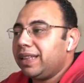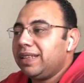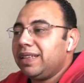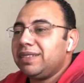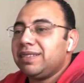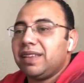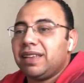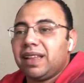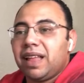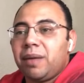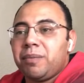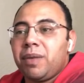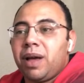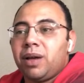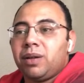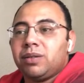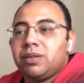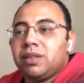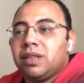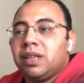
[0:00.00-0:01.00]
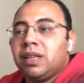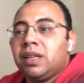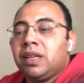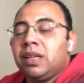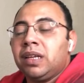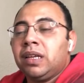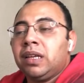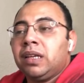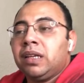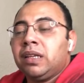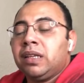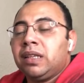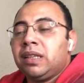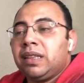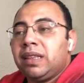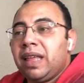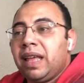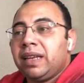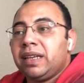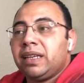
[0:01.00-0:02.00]
decent amount.
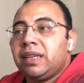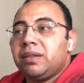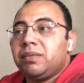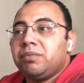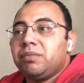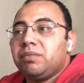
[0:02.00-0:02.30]
Then,